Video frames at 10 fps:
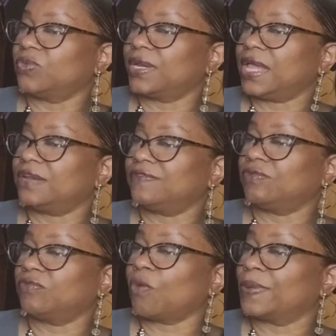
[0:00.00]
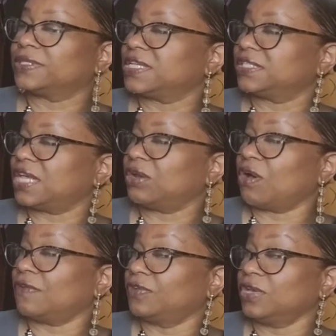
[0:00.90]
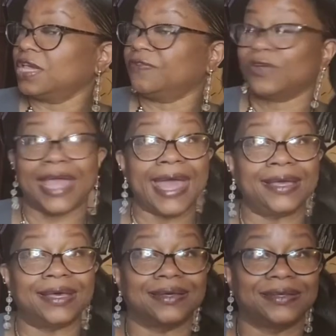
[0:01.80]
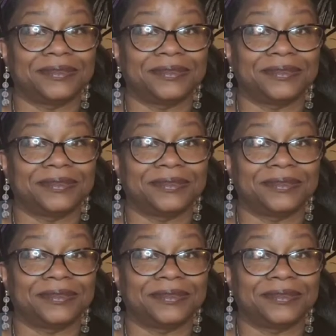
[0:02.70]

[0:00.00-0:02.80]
one end of the rope as they set off, looking for Kanga.